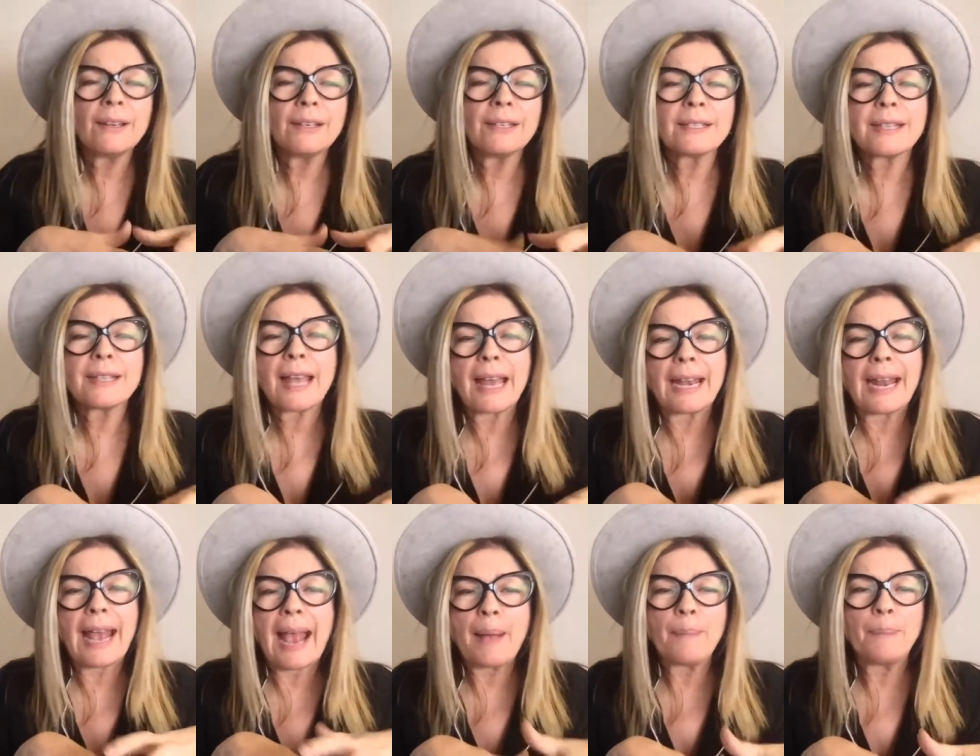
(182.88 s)
does that
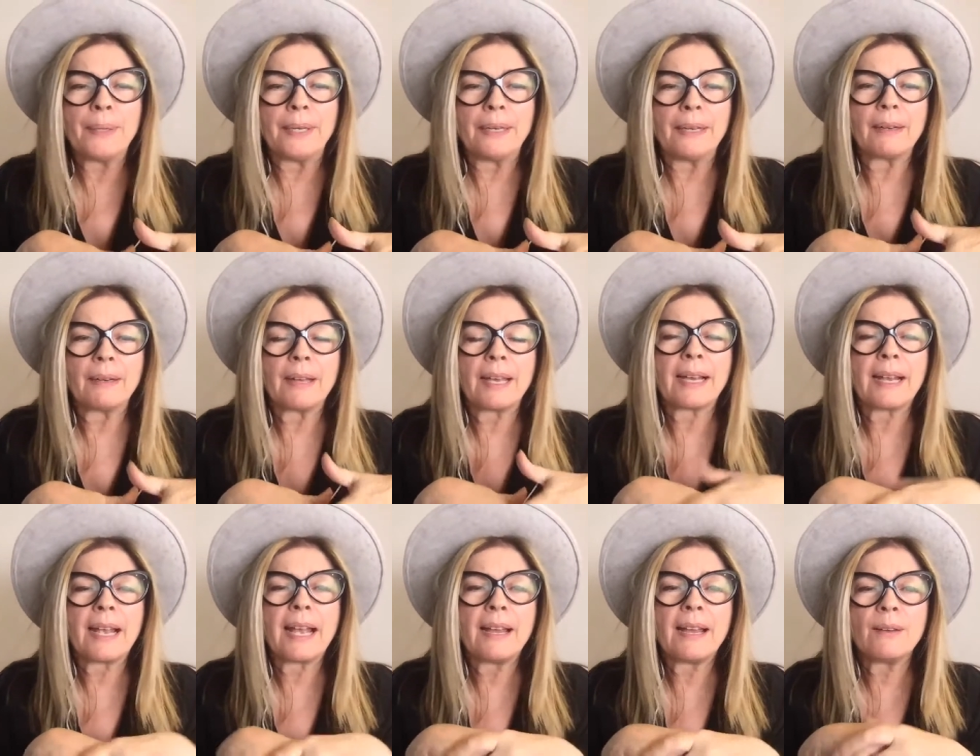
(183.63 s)
happen?
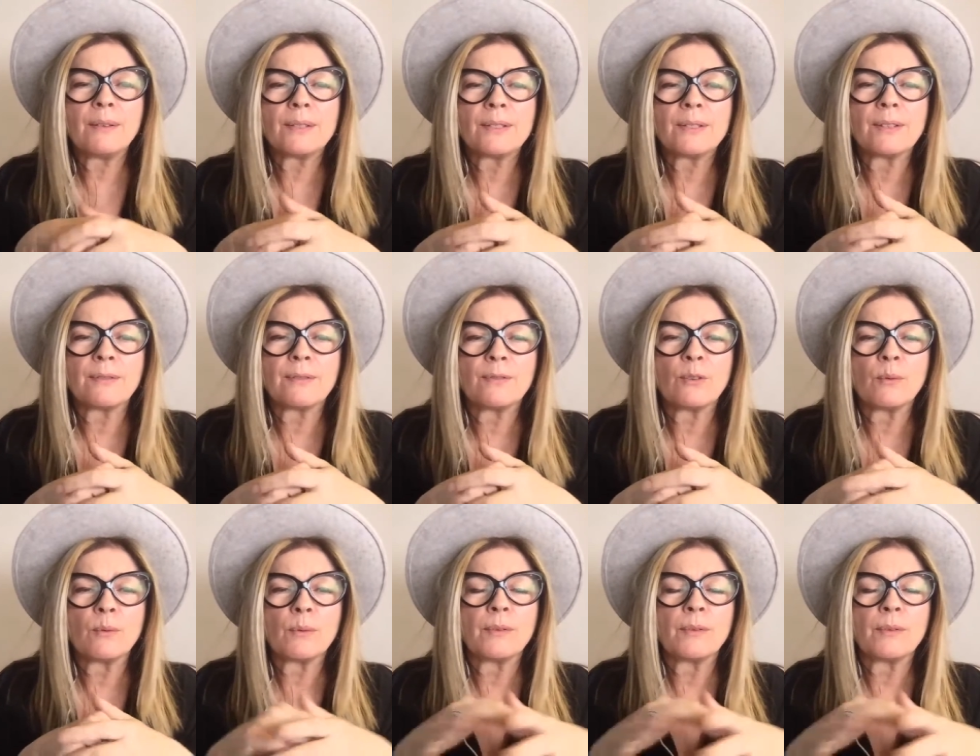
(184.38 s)
Like, how does it form?